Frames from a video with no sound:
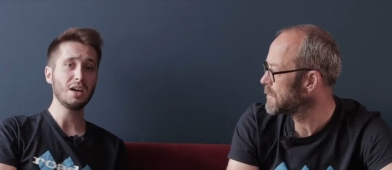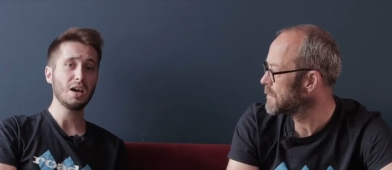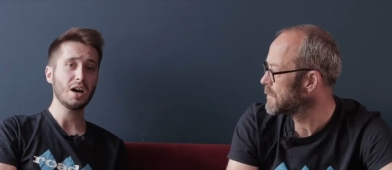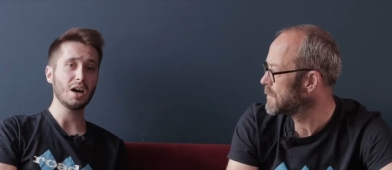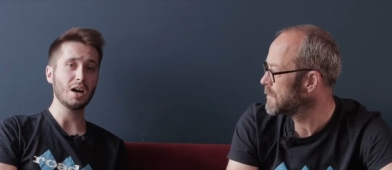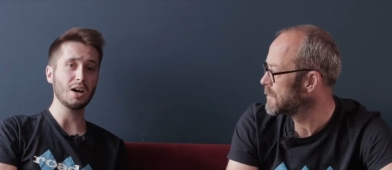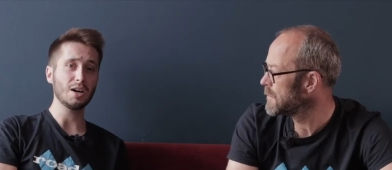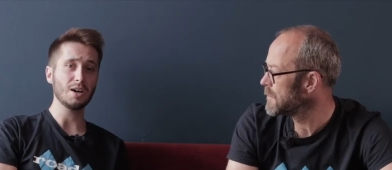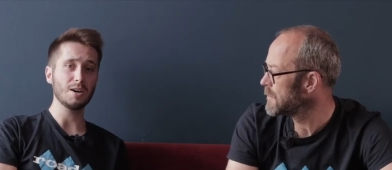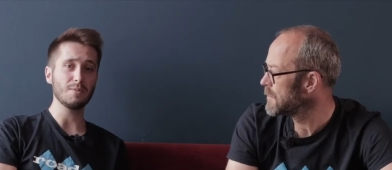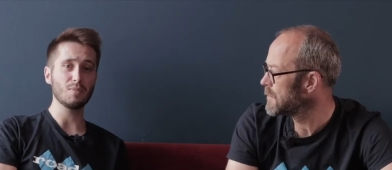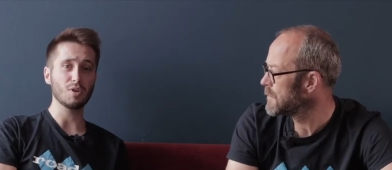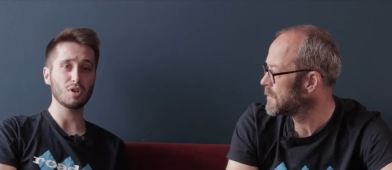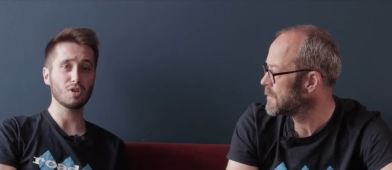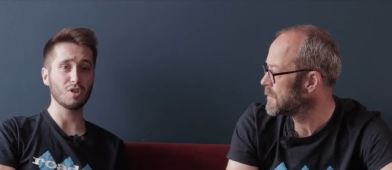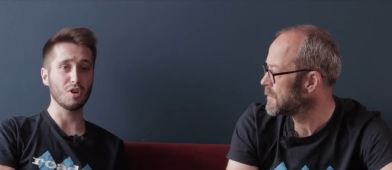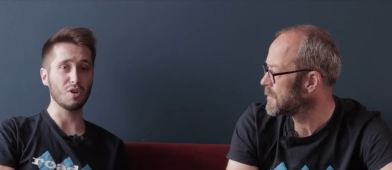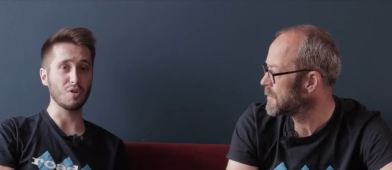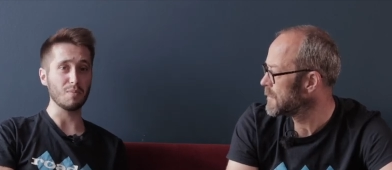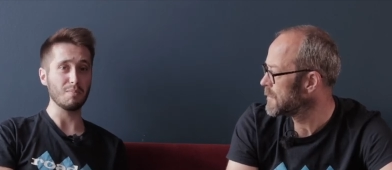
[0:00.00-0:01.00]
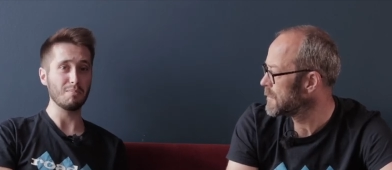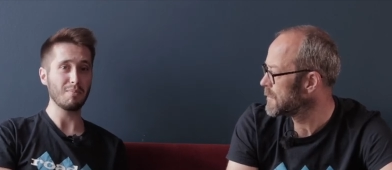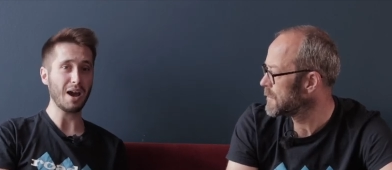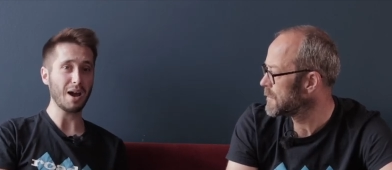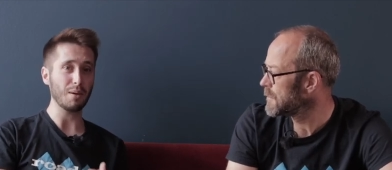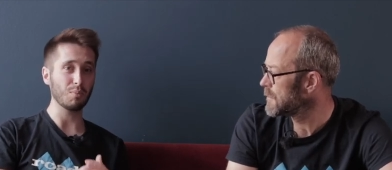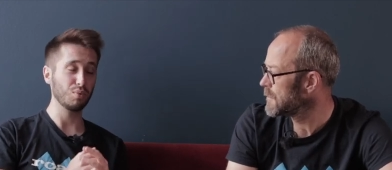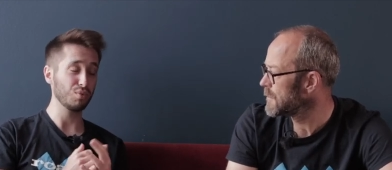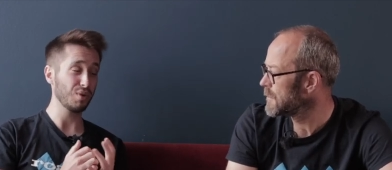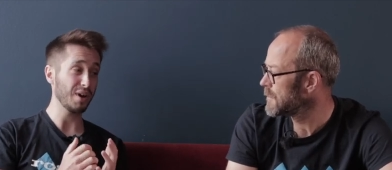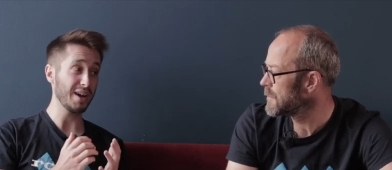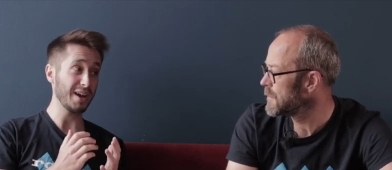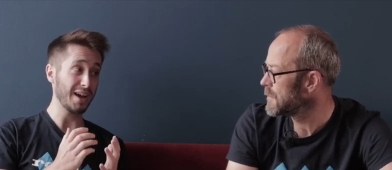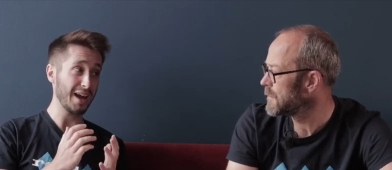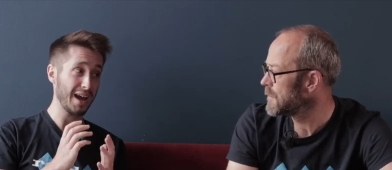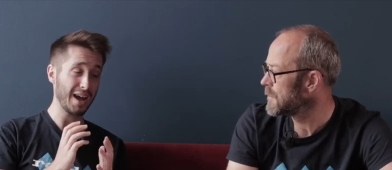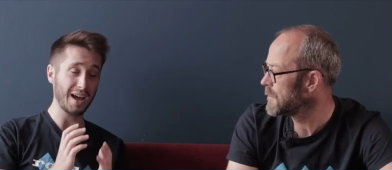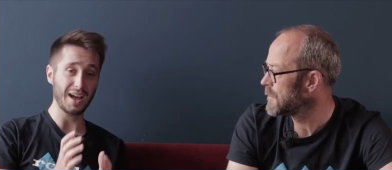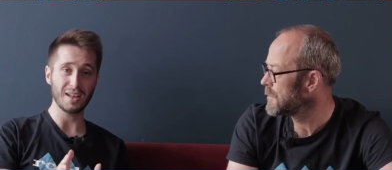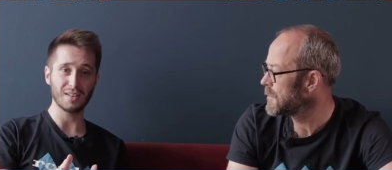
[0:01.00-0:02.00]
Speaker 1: Um, so Matt Brett
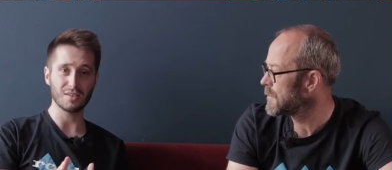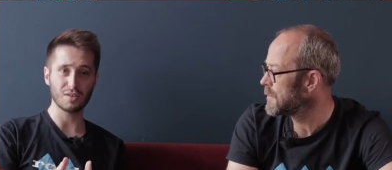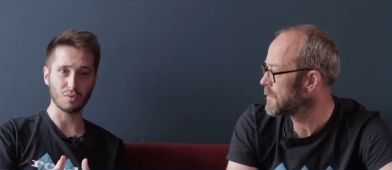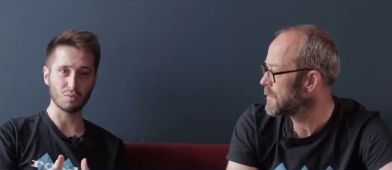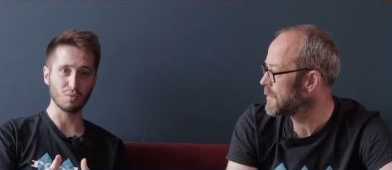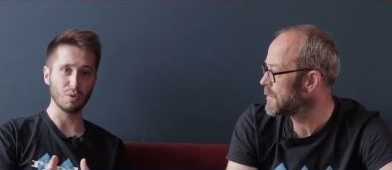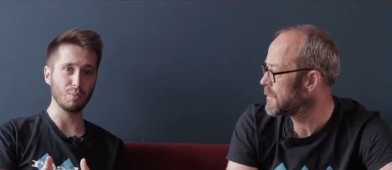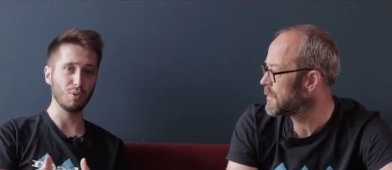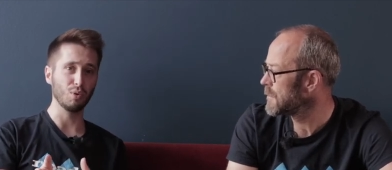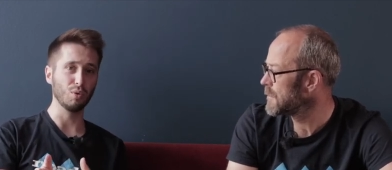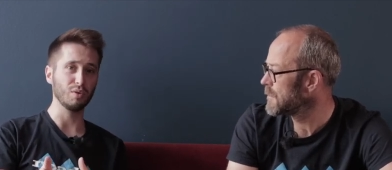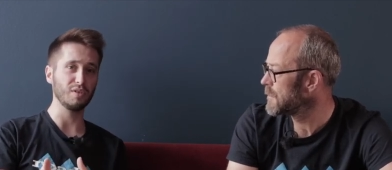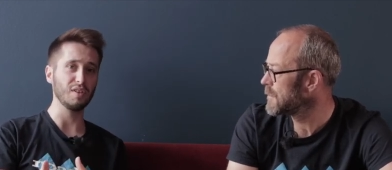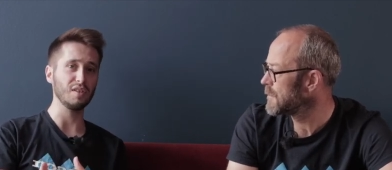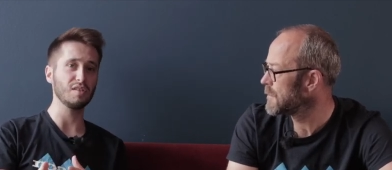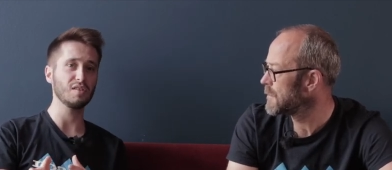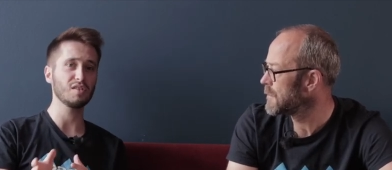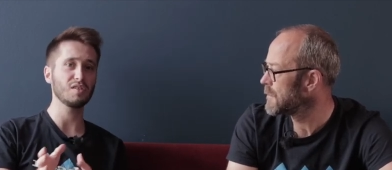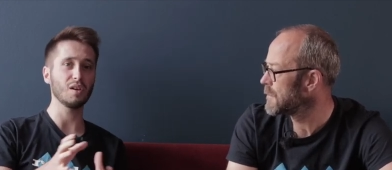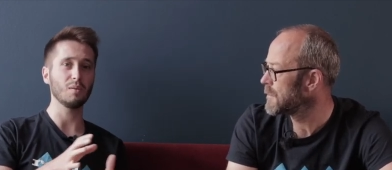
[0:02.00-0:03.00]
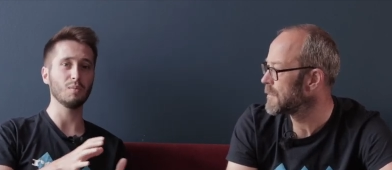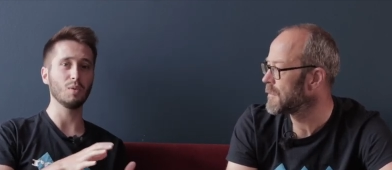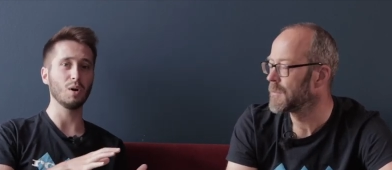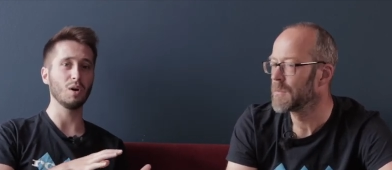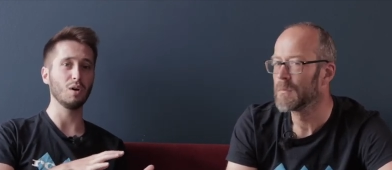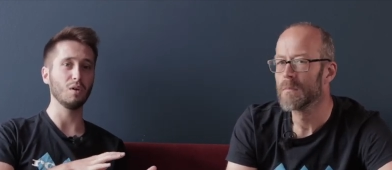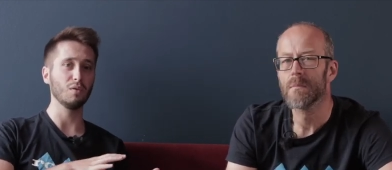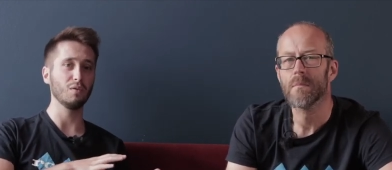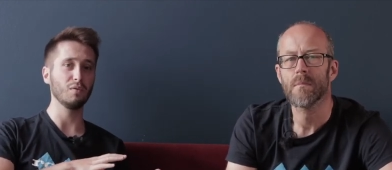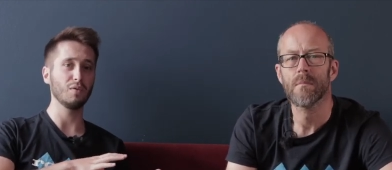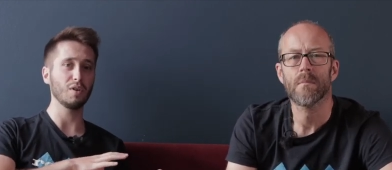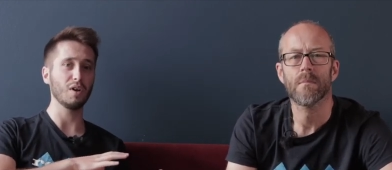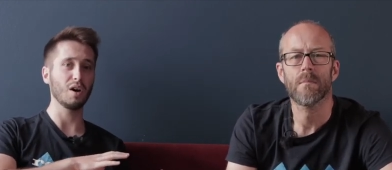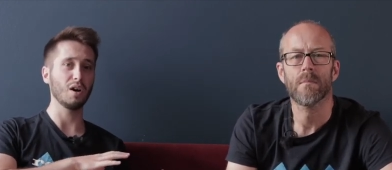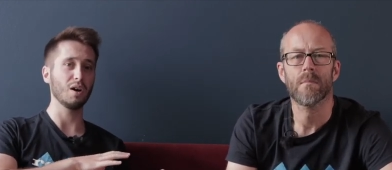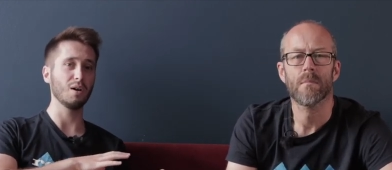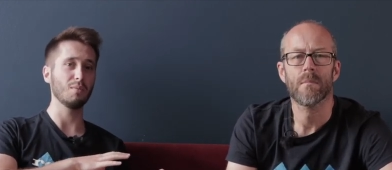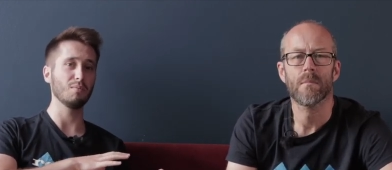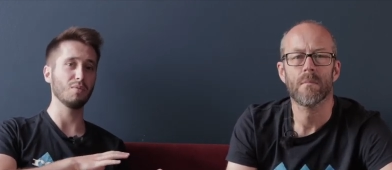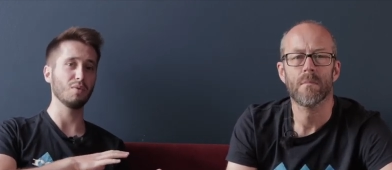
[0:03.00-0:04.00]
has reported some of
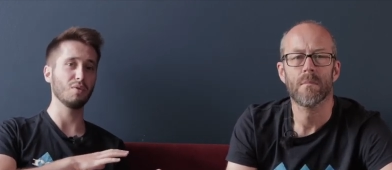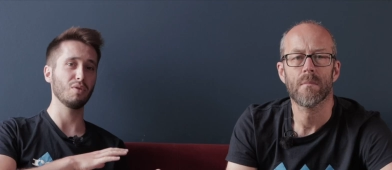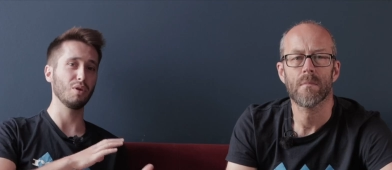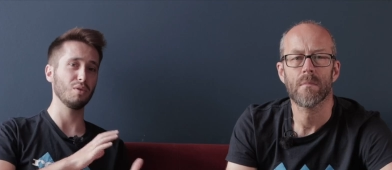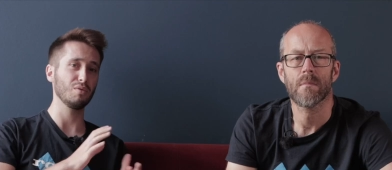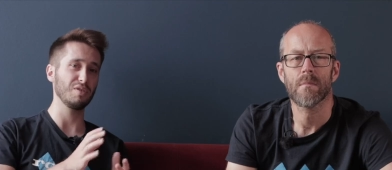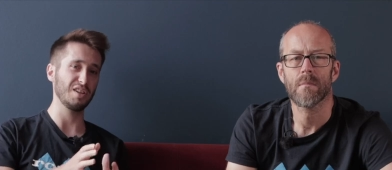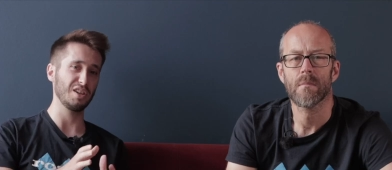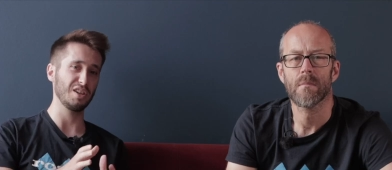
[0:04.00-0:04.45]
um, those